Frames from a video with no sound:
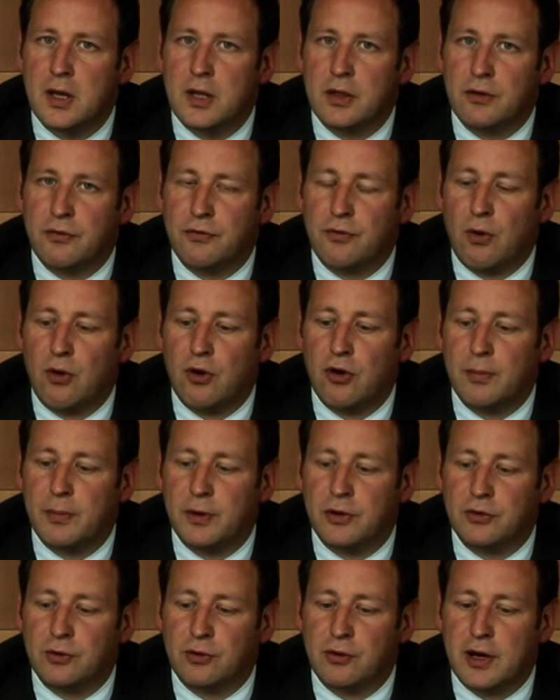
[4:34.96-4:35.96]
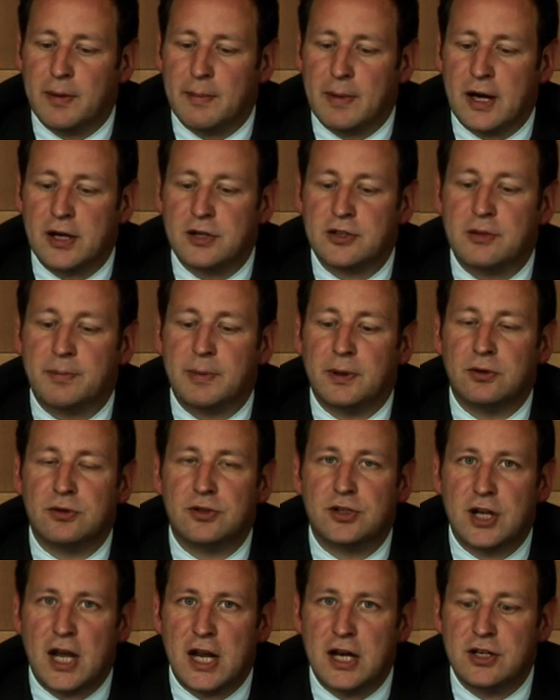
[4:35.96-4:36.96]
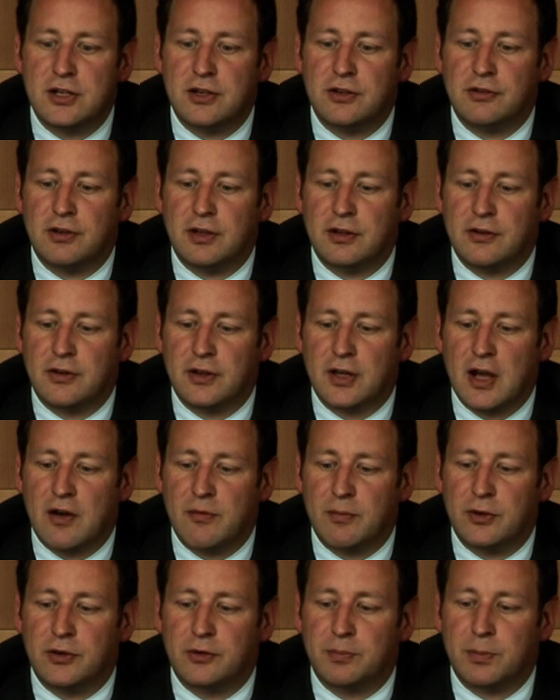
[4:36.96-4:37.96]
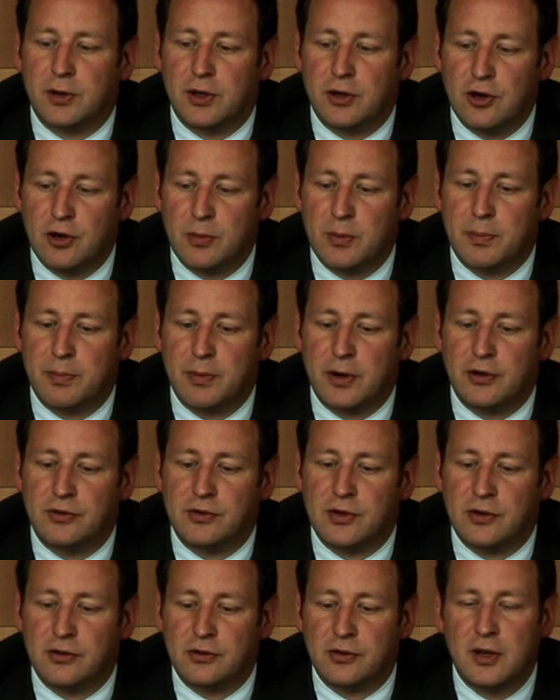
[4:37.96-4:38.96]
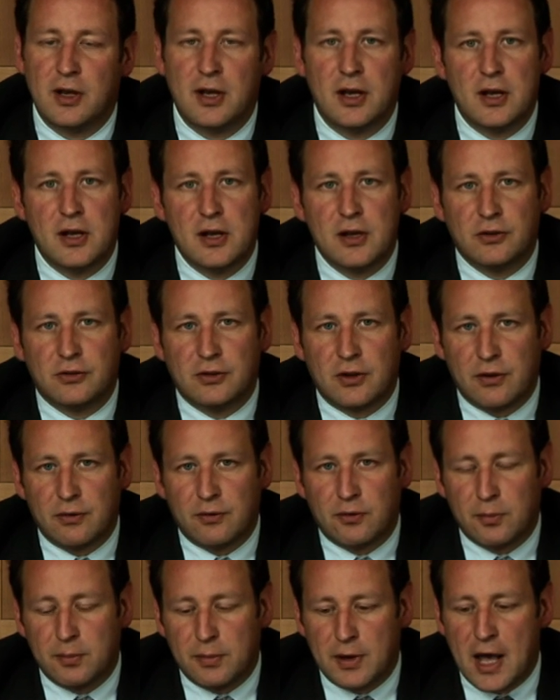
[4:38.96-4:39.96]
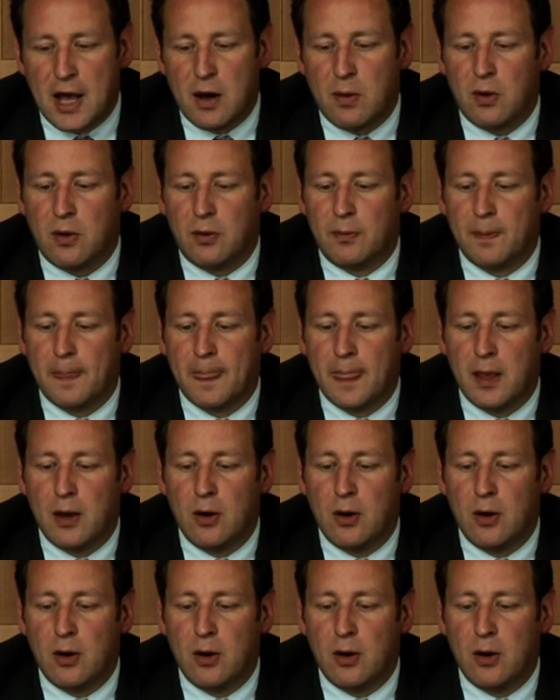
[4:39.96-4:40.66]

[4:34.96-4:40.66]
The Forum has already managed to build changes into the government's procurement process so that from now on,